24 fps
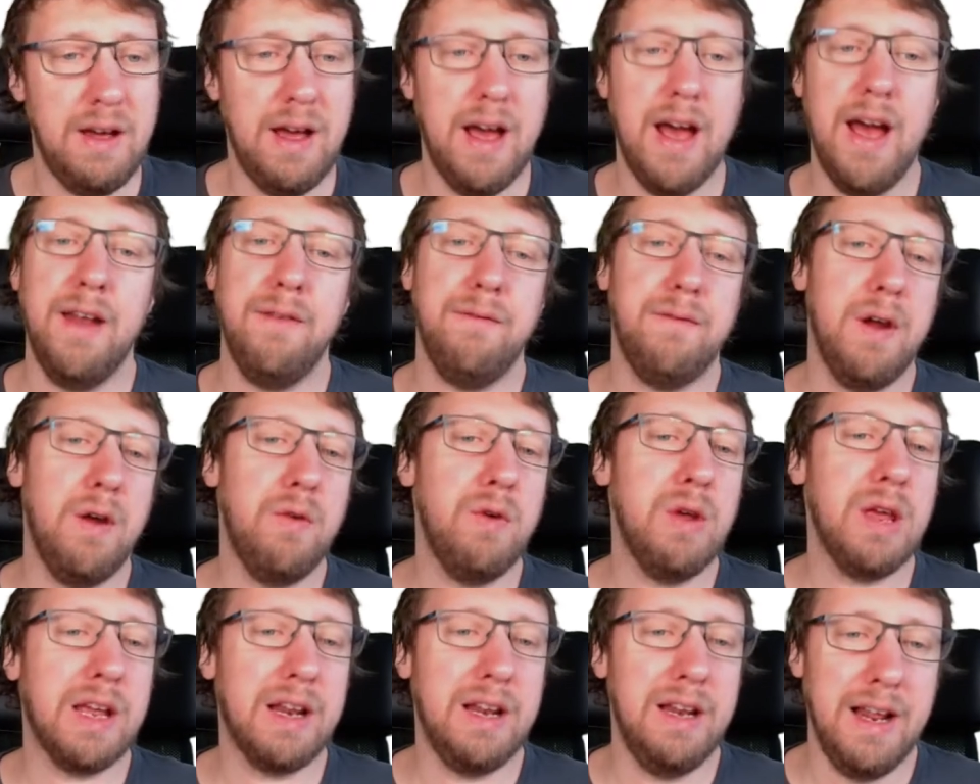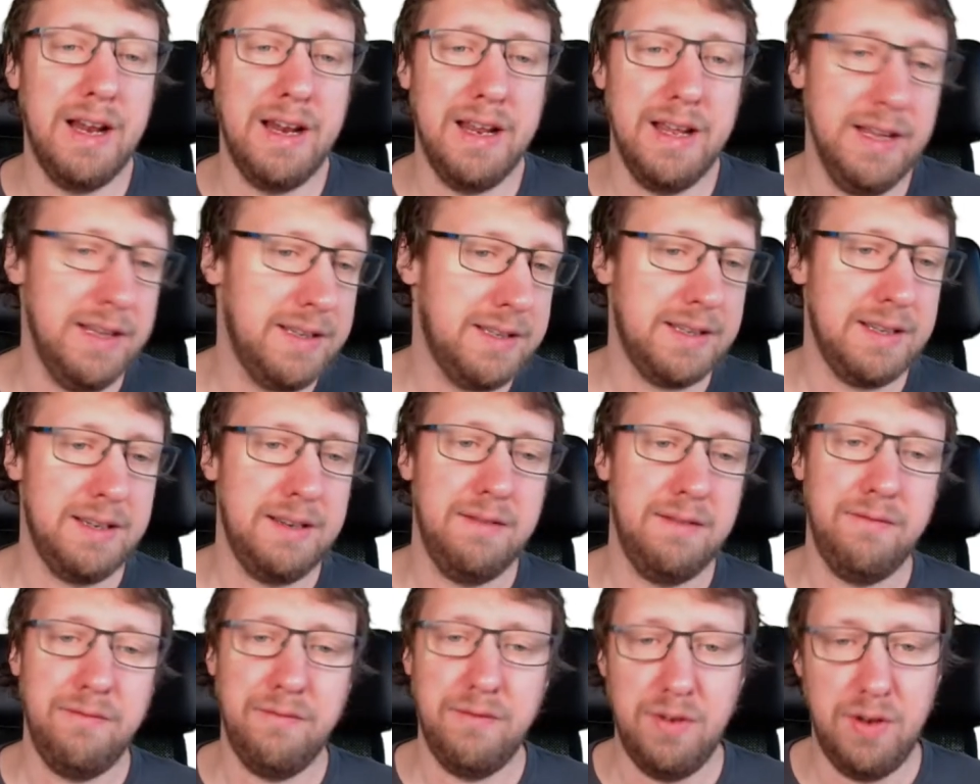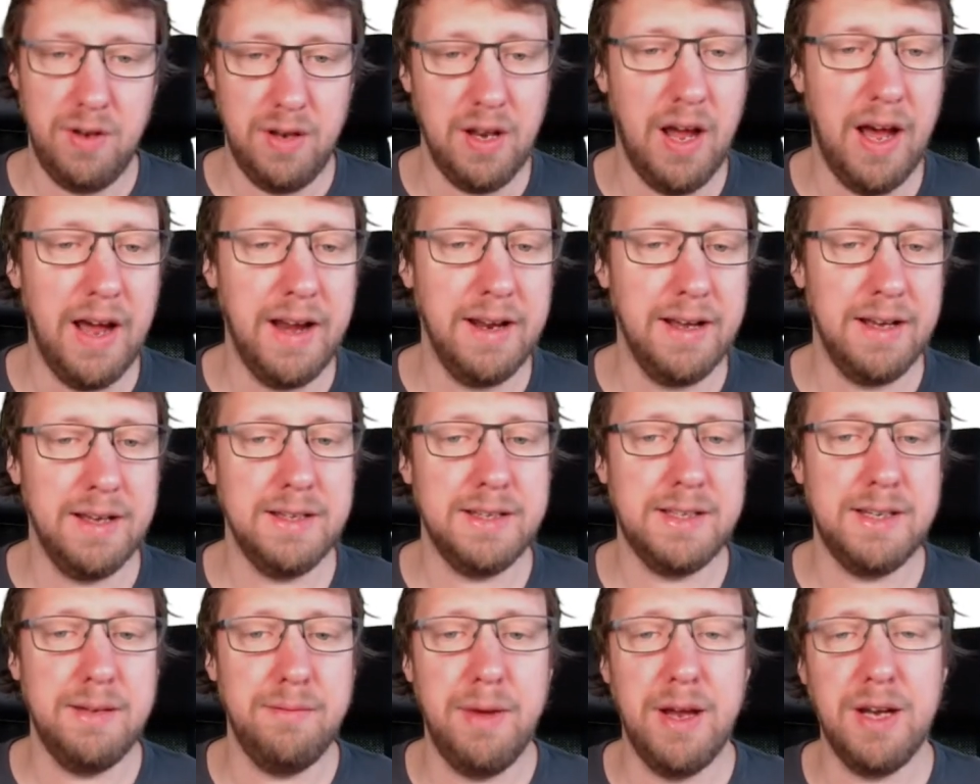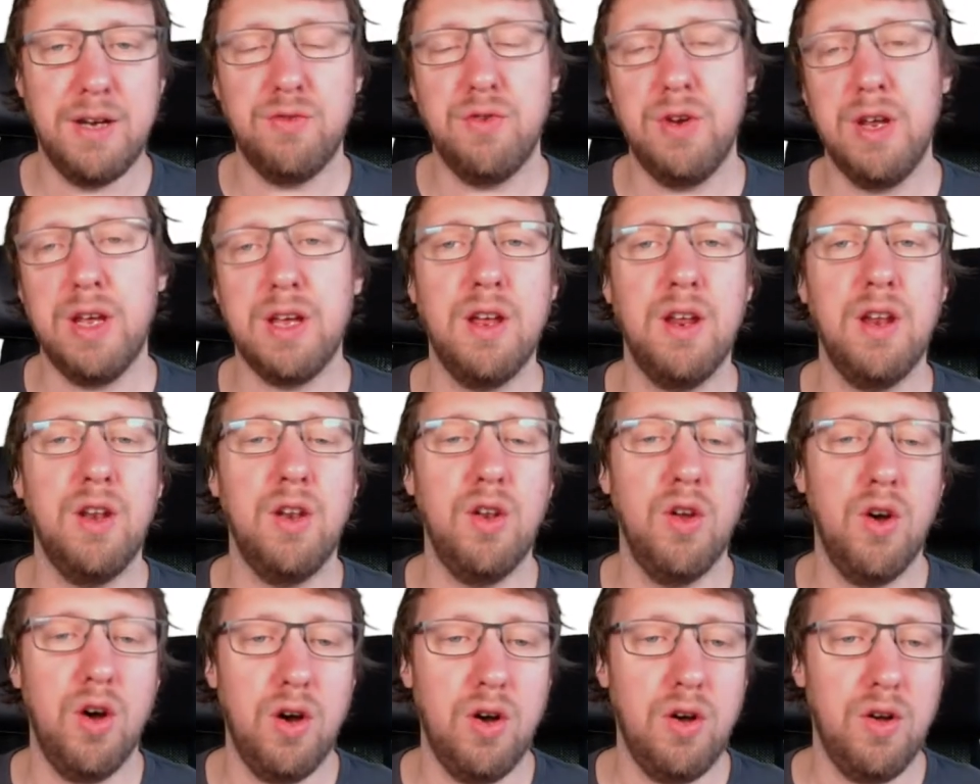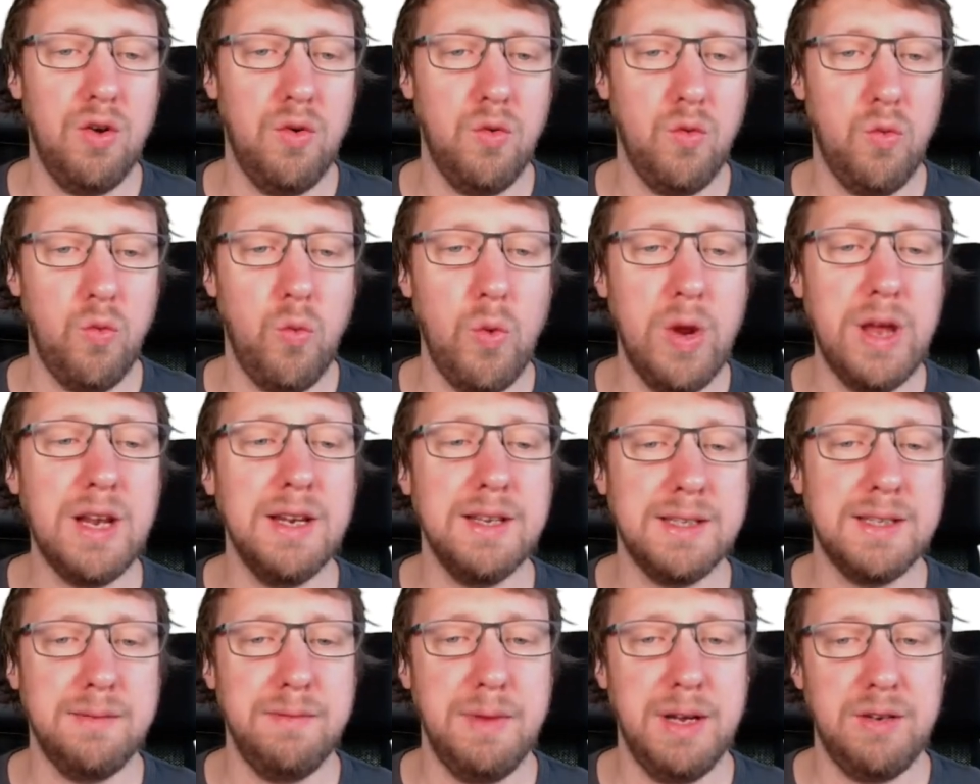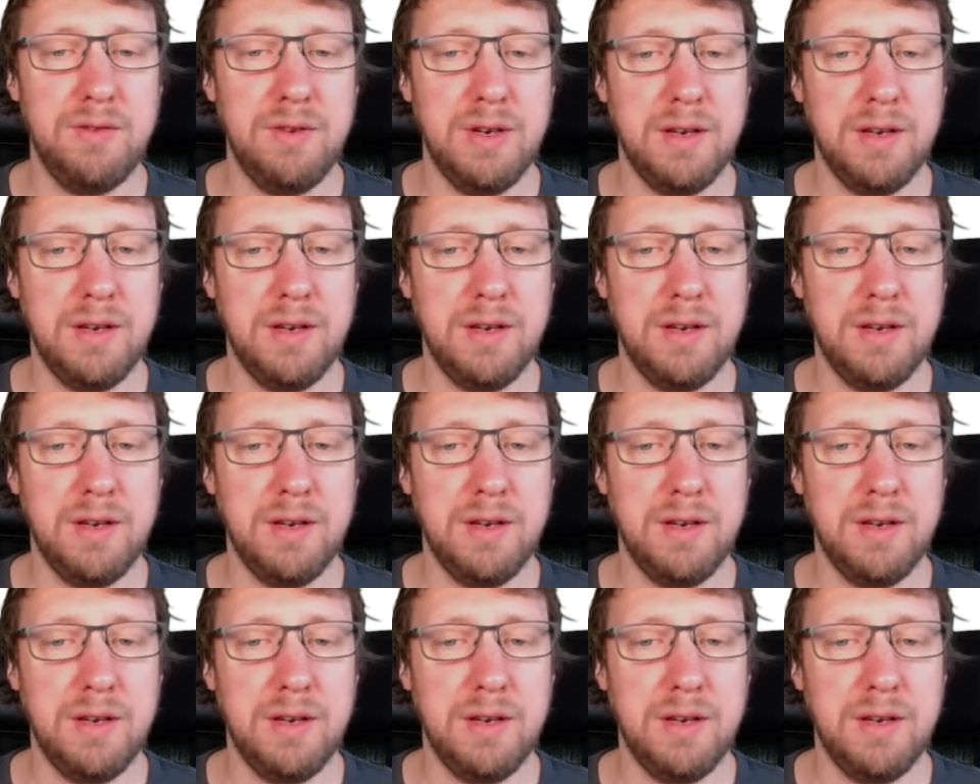and very clearly it's neither symmetric nor weakly symmetric.